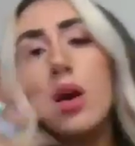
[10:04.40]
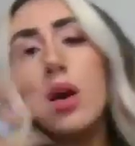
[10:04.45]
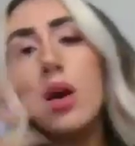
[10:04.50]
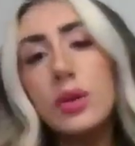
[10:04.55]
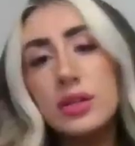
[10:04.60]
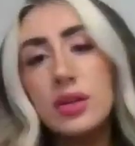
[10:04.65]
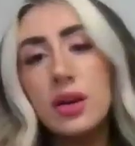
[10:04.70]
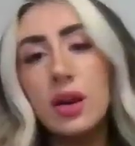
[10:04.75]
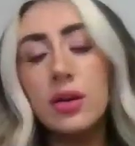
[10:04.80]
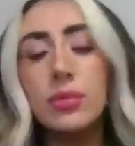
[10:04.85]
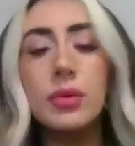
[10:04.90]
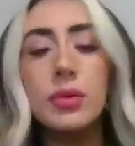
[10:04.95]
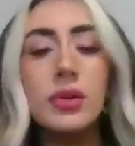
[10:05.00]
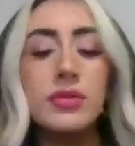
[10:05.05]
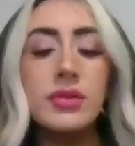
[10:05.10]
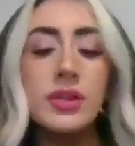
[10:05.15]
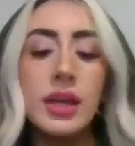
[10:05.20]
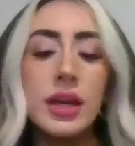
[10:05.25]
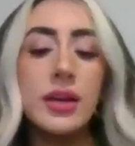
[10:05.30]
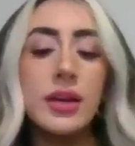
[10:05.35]
Oh, it's not
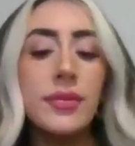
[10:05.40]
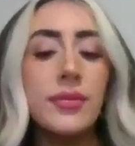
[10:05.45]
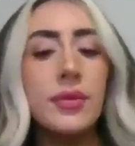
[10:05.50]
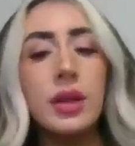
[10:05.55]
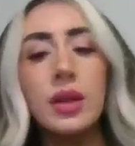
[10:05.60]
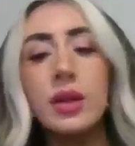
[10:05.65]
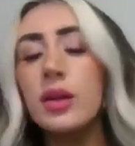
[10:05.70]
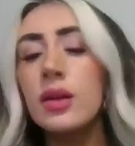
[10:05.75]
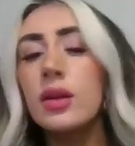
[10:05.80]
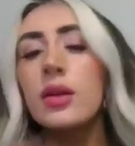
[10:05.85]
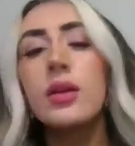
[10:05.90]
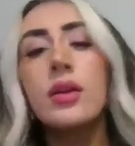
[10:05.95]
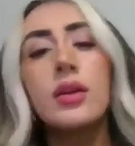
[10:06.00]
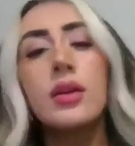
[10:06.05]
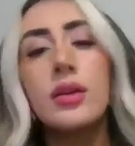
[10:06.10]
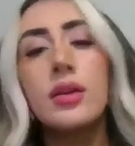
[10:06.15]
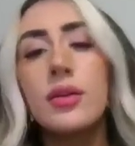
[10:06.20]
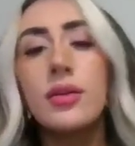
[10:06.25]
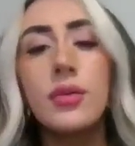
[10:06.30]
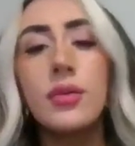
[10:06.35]
approved yet.
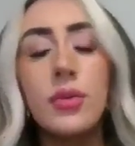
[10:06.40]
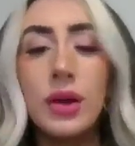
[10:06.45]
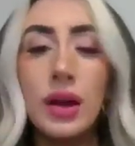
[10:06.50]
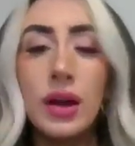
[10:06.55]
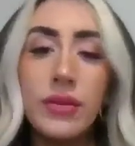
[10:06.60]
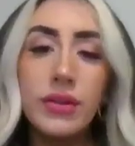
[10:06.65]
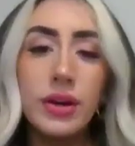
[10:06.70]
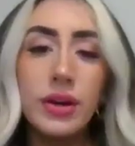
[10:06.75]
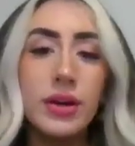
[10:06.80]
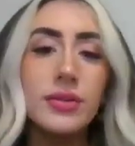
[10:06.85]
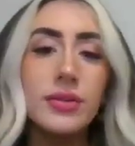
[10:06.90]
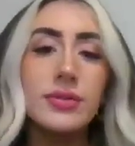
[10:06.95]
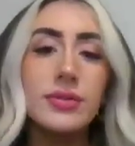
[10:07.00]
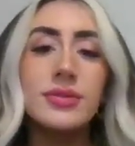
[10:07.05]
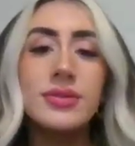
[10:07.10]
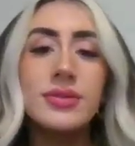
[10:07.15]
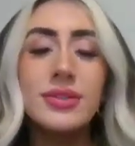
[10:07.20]
Whatever.